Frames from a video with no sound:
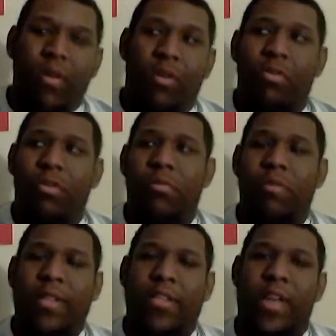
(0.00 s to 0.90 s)
rule
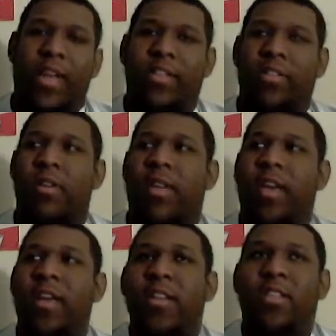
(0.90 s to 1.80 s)
with Jack and
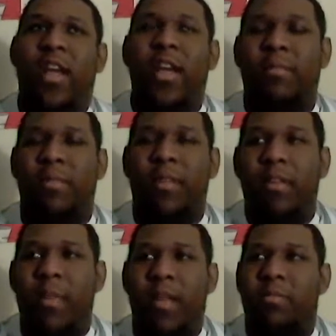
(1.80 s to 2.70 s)
Sergei, Jack
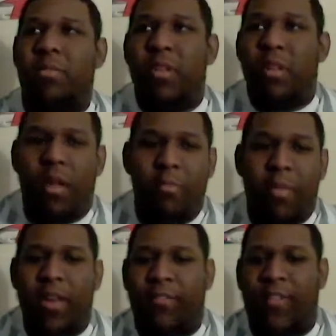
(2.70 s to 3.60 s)
made
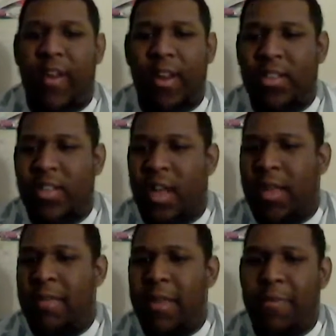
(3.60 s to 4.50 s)
the fighting style.
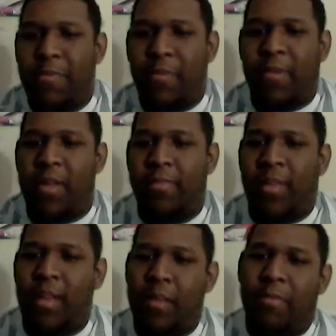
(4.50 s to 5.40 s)
He made people become
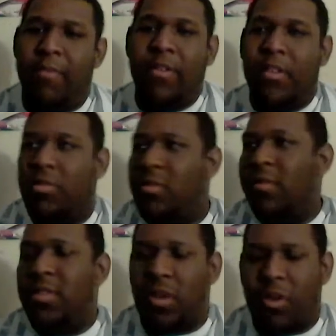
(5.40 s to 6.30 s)
together. But once the duel
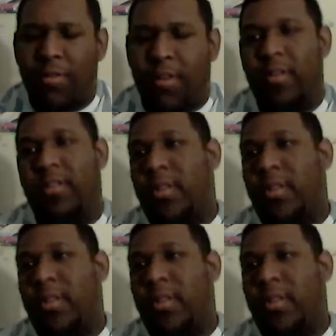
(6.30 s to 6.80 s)
was over,